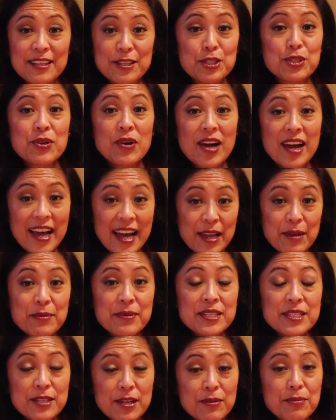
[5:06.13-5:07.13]
So I
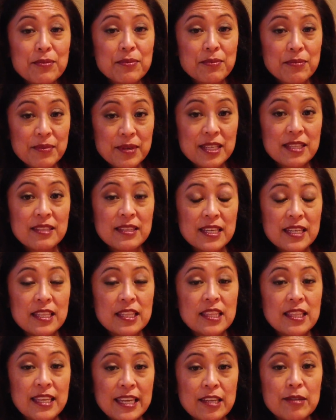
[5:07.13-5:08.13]
was a really
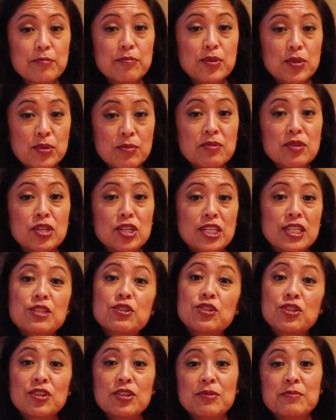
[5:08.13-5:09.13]
late bloomer in
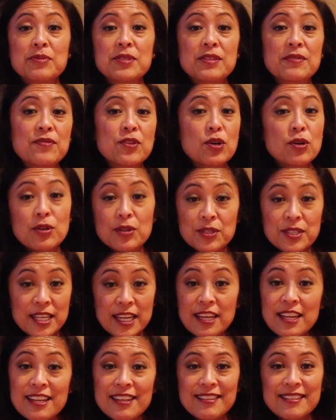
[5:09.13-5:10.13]
terms of the whole
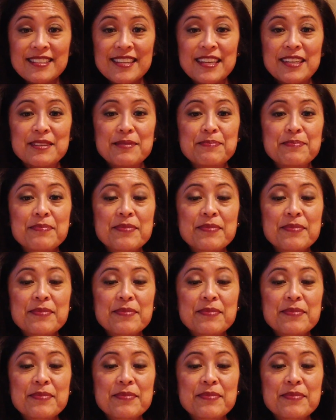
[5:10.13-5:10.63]
dating scene.